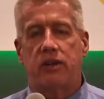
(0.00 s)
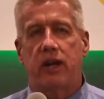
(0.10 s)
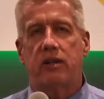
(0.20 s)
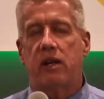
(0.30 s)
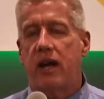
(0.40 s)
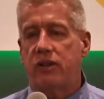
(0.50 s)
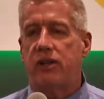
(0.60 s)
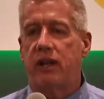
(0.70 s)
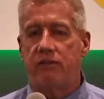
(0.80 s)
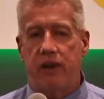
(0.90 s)

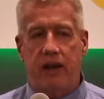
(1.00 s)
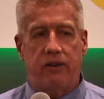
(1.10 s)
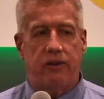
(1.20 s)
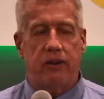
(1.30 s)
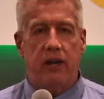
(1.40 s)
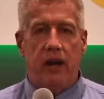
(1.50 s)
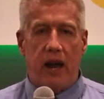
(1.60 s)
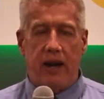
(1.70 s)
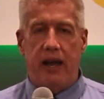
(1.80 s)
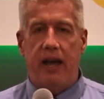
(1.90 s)
technologically advanced,
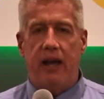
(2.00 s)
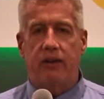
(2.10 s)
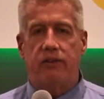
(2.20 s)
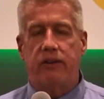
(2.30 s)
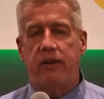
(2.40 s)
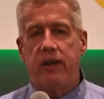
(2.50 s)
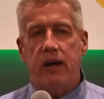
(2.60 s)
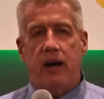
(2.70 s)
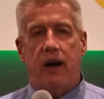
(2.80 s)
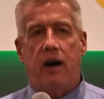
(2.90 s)
enhanced
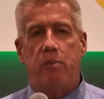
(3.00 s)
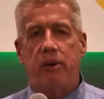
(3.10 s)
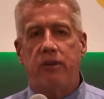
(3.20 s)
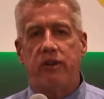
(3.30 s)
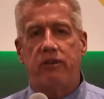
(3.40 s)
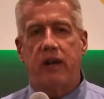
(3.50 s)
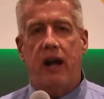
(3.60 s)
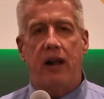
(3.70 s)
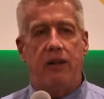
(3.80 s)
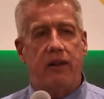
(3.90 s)
policing
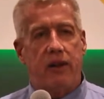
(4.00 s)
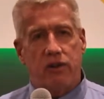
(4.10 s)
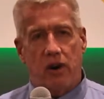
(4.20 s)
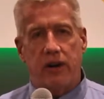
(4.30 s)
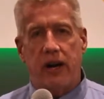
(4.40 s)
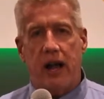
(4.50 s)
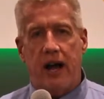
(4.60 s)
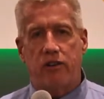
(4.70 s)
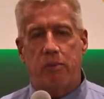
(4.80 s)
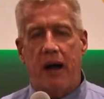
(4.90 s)
style, targeting at
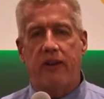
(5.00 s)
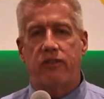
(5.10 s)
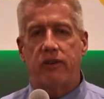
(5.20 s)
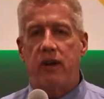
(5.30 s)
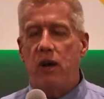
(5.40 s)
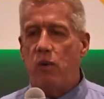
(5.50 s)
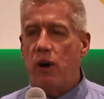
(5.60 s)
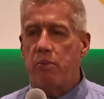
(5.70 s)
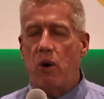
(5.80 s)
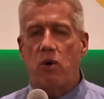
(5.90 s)
hotspots
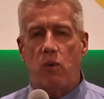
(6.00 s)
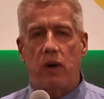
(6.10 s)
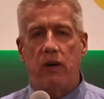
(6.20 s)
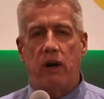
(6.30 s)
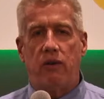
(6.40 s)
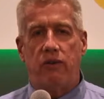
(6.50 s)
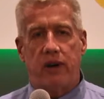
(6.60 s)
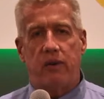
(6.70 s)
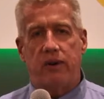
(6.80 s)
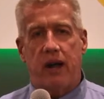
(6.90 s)
with a broken window,
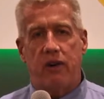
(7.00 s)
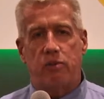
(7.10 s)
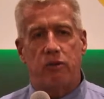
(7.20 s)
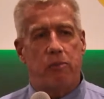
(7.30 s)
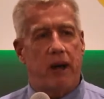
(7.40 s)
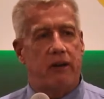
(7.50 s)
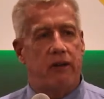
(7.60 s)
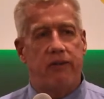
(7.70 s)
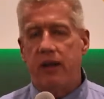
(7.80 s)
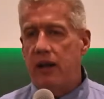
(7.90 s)
zero tolerance perspective,